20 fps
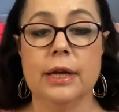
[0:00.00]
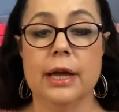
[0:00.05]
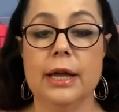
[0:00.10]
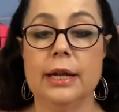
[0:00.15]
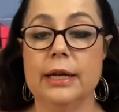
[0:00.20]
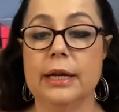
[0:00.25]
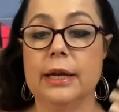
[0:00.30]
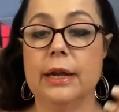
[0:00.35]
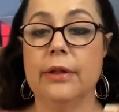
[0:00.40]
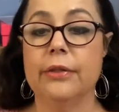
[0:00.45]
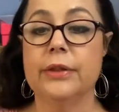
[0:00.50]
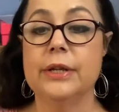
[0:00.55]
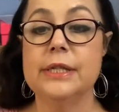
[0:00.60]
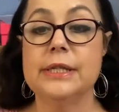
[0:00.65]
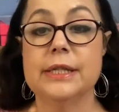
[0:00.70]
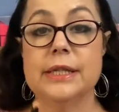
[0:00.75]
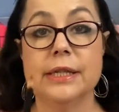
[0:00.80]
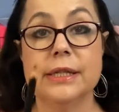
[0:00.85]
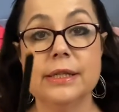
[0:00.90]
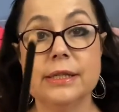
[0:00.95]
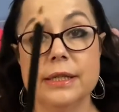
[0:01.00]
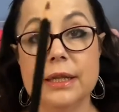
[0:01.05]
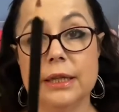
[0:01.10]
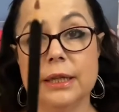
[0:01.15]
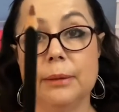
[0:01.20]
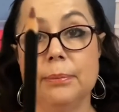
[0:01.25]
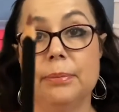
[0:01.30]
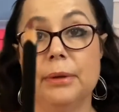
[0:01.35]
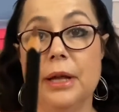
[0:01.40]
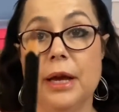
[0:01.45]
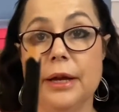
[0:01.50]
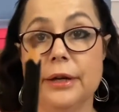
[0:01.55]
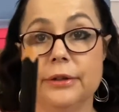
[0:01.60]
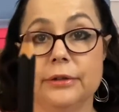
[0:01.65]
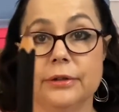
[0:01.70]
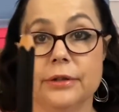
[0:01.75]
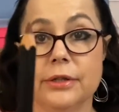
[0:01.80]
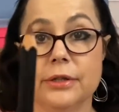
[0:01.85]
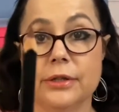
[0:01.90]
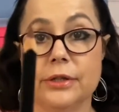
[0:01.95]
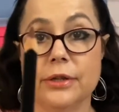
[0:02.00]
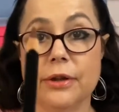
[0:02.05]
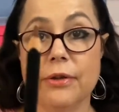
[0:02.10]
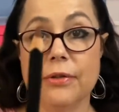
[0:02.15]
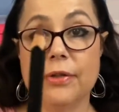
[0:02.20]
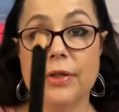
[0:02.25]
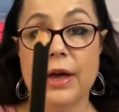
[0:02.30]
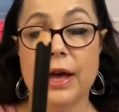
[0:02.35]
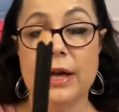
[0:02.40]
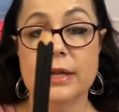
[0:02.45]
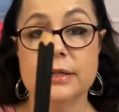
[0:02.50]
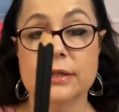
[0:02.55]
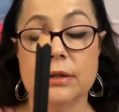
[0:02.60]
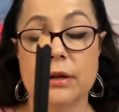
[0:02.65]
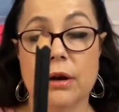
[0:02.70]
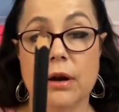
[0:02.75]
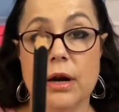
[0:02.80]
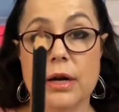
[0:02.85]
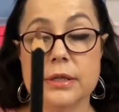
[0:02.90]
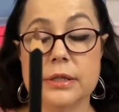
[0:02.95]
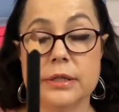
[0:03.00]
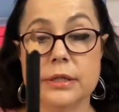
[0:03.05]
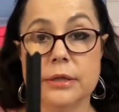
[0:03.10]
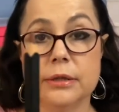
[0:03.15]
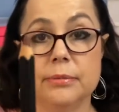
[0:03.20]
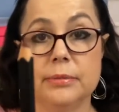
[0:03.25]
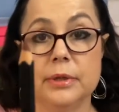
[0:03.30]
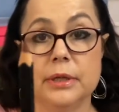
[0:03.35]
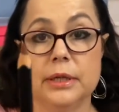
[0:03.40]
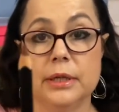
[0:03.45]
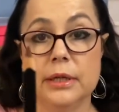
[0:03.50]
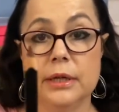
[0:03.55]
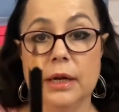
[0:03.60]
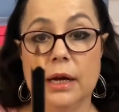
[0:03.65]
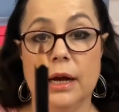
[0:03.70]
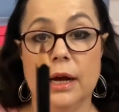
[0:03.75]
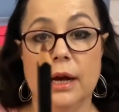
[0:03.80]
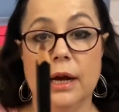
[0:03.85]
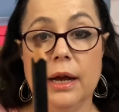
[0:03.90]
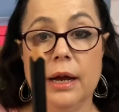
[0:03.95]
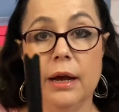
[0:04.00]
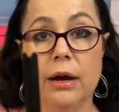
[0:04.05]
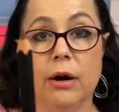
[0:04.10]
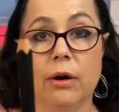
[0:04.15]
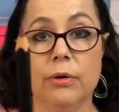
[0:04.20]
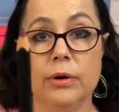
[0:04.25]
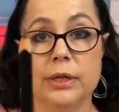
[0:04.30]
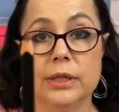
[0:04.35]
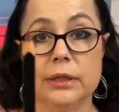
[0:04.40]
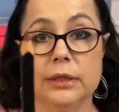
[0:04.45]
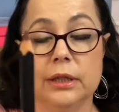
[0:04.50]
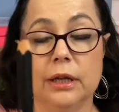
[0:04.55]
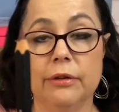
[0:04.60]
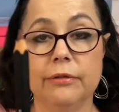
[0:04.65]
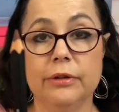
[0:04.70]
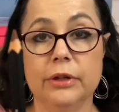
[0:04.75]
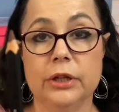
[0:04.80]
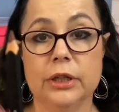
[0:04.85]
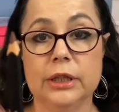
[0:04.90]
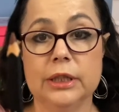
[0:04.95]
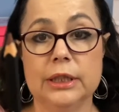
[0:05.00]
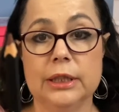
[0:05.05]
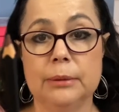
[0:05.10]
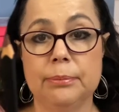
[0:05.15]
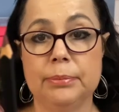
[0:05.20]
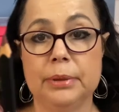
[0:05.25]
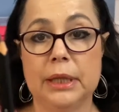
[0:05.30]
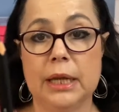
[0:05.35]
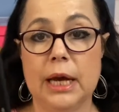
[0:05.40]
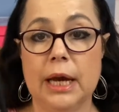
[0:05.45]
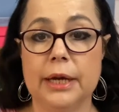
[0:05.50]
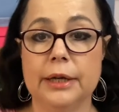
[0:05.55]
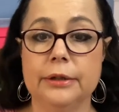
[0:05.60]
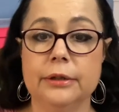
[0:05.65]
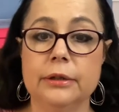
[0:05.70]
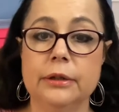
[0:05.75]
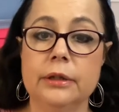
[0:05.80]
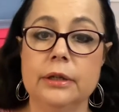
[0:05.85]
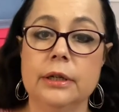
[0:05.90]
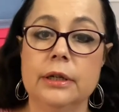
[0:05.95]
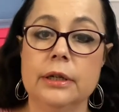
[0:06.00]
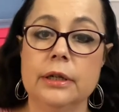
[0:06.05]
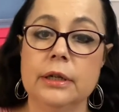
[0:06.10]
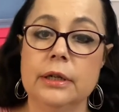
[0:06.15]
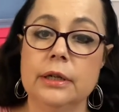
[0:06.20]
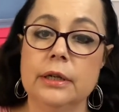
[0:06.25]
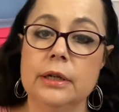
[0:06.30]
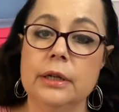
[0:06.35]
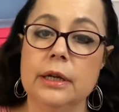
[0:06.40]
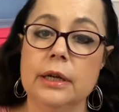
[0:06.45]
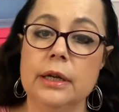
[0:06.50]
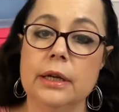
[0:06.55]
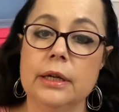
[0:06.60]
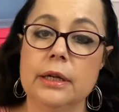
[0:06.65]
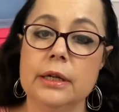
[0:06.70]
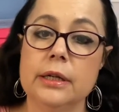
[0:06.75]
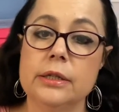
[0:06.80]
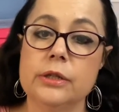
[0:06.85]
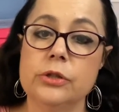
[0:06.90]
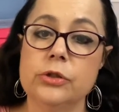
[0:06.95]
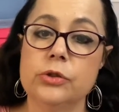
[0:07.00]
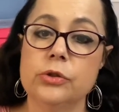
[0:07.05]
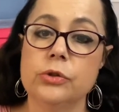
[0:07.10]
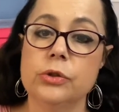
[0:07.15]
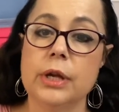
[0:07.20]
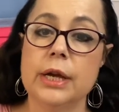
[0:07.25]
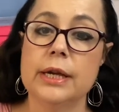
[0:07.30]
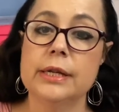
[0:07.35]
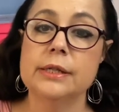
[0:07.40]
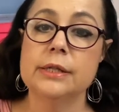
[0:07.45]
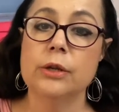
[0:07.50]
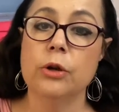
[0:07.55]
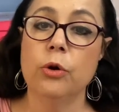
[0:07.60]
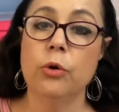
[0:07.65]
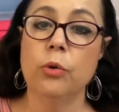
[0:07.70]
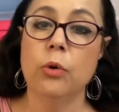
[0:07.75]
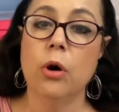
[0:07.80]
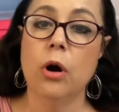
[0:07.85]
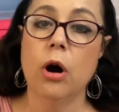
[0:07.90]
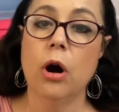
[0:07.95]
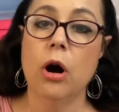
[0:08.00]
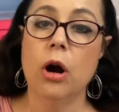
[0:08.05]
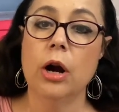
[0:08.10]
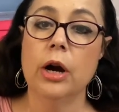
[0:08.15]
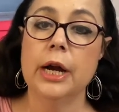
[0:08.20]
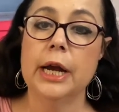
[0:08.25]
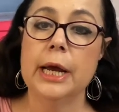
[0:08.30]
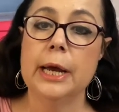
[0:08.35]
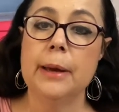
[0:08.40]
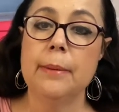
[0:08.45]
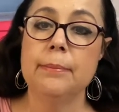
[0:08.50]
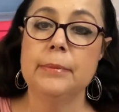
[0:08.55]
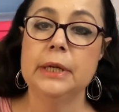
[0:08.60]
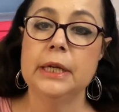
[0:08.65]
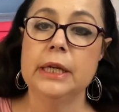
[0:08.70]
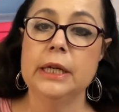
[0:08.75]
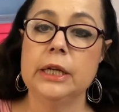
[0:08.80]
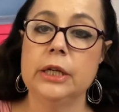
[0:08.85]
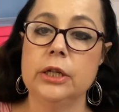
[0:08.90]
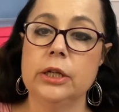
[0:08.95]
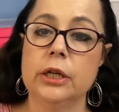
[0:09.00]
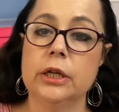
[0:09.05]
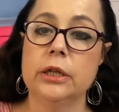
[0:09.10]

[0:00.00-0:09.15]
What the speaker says: Now this is a lip liner, so that's awesome. I always love a good lip liner. And S-O-R-M-E.